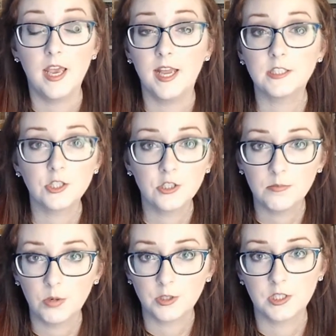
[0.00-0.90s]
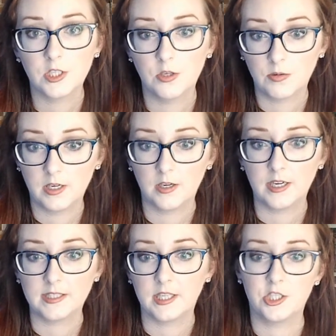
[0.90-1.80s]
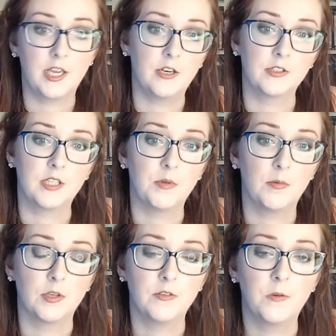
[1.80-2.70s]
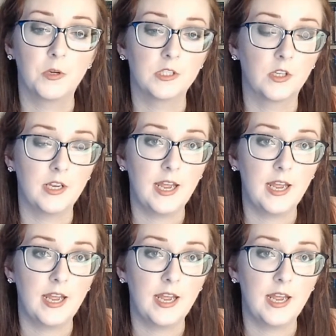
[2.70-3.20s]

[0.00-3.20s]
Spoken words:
And it's also important to note here as educators that we want to focus on